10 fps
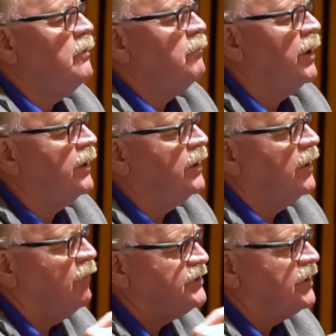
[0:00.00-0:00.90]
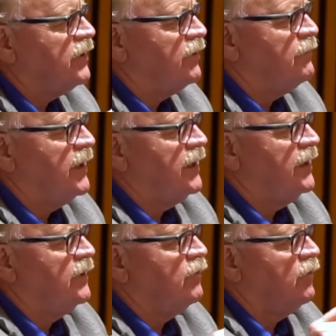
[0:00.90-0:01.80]
But it wasn't clear to
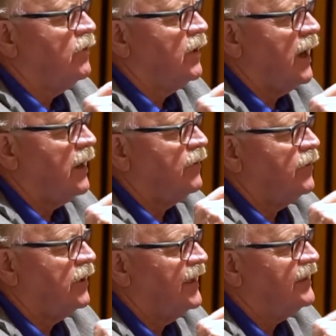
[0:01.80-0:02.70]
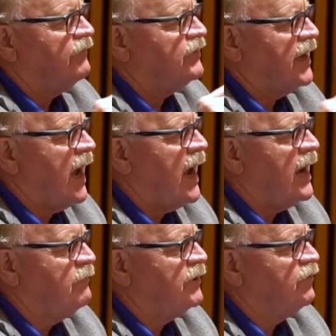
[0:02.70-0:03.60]
me how the length of
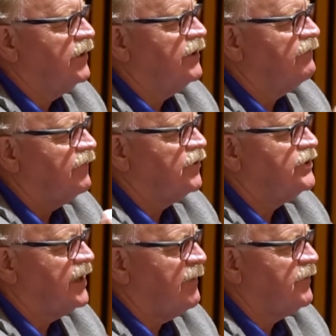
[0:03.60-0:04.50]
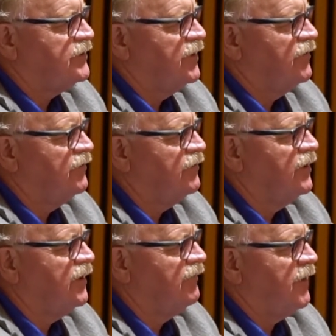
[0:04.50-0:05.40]
time between the first episode
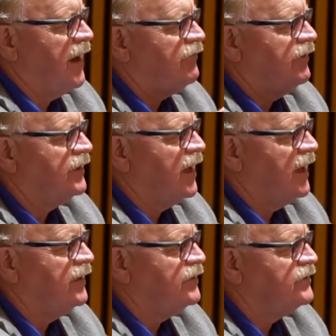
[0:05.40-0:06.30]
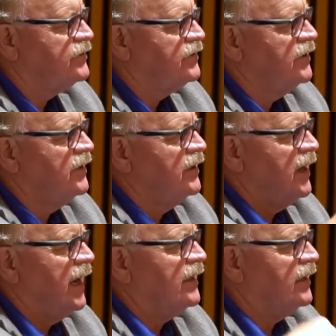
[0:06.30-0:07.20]
of pancreatitis
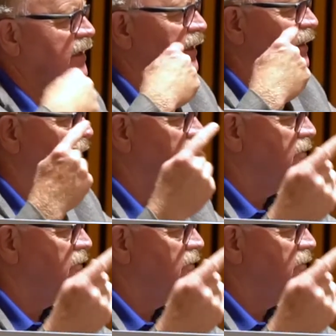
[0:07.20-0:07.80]
and the